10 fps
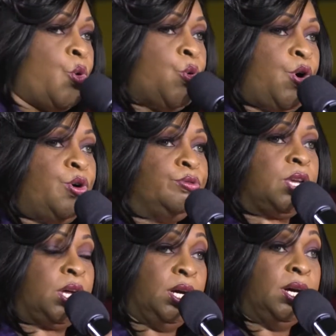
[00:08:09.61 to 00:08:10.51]

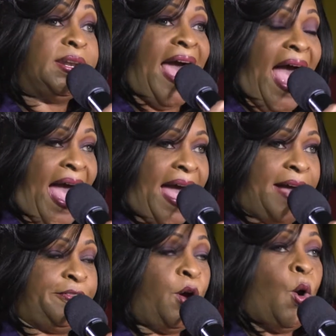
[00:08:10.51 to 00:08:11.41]
Ruth could
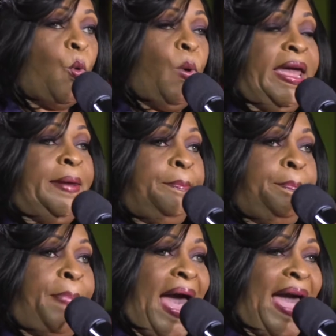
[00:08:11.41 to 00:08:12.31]
have
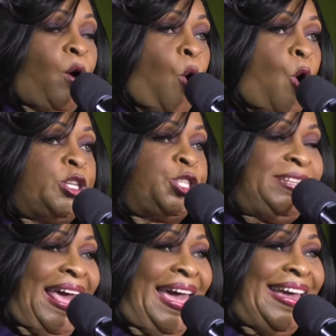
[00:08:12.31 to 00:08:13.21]
went back or
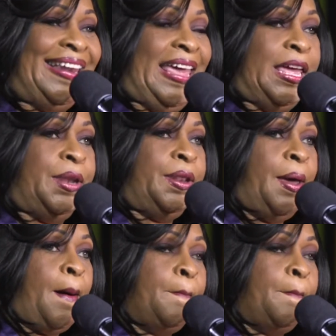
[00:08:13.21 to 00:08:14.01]
stayed in